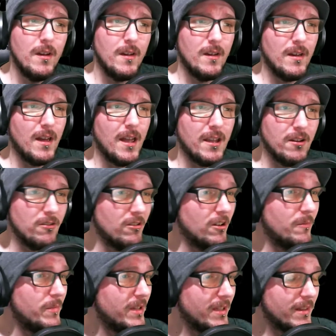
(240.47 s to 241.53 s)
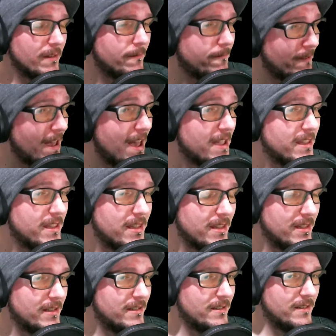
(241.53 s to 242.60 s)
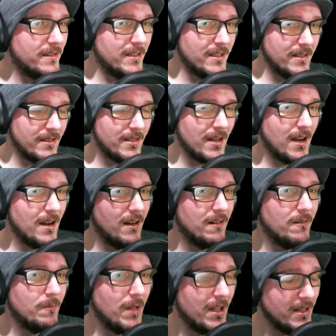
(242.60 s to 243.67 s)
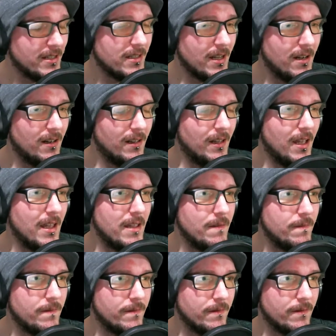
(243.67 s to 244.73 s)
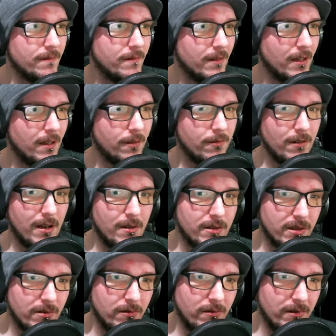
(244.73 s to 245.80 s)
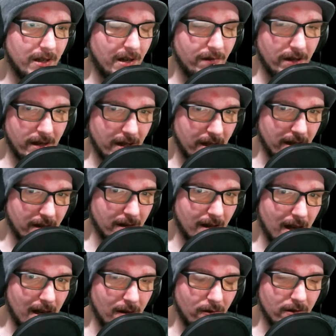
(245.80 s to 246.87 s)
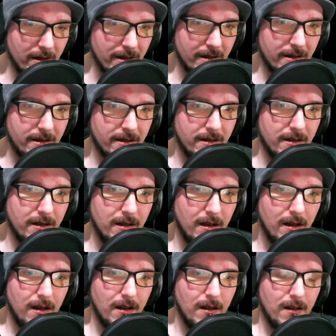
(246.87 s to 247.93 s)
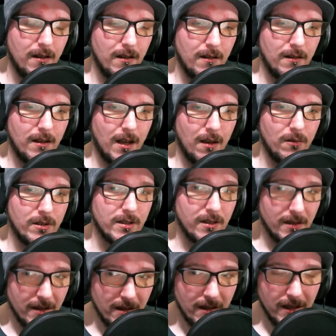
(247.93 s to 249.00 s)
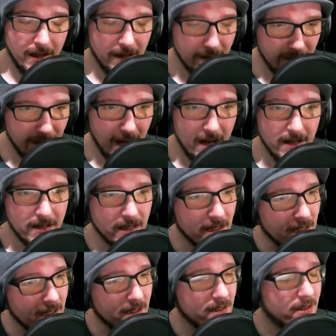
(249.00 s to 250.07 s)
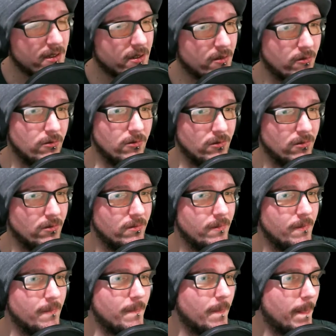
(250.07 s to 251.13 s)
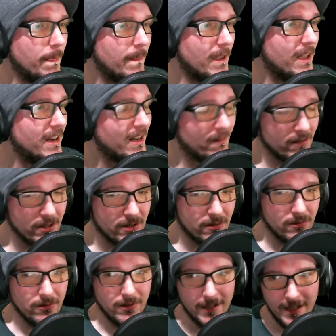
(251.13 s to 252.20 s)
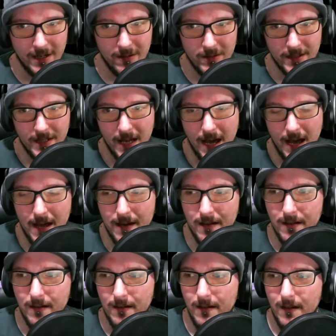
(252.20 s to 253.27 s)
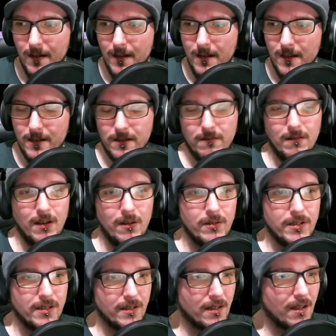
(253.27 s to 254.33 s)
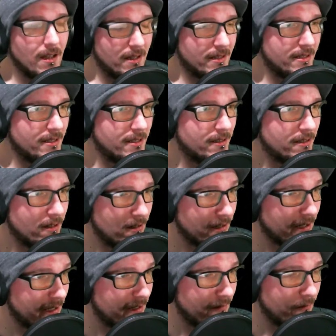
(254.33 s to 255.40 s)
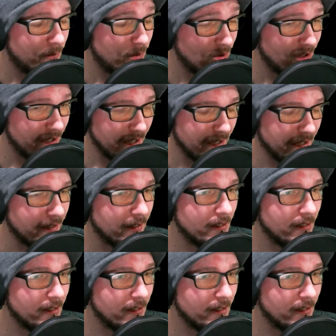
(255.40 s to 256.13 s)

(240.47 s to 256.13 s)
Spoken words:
I grew up being the fat kid my entire life, throughout school and everything. I was literally the fattest kid in school at every school that I was at, so I was the constant target of bullying,